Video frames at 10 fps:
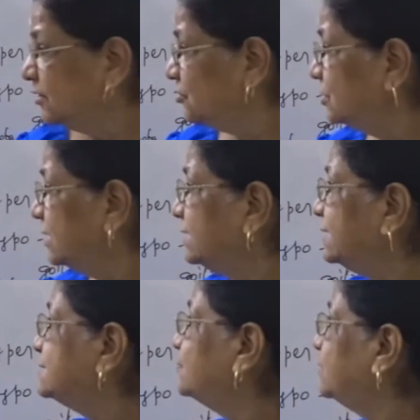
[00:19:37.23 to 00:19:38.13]
So that
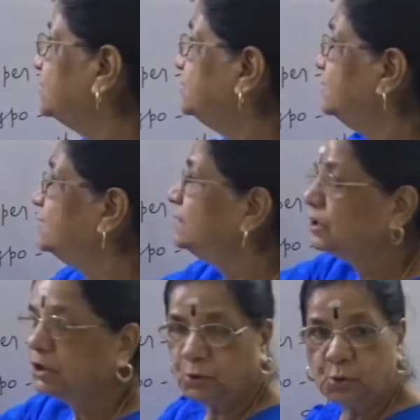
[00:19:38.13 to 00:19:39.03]
is what the
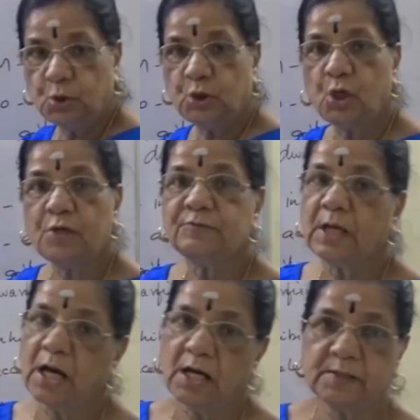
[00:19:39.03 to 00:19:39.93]
role
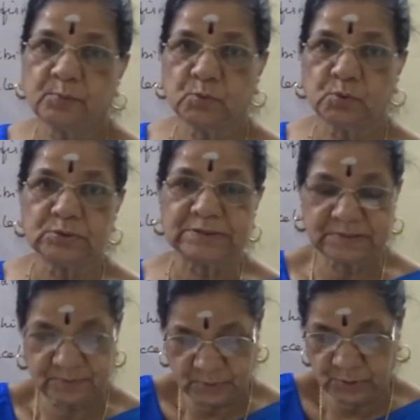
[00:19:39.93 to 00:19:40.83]
of
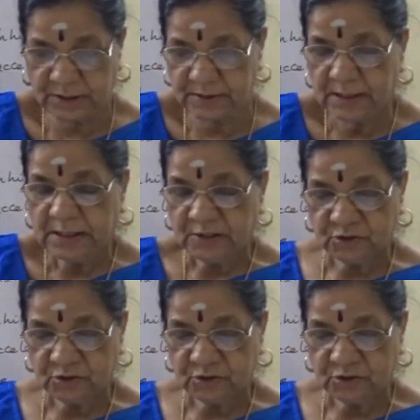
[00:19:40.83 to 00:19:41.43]
hormones. Okay.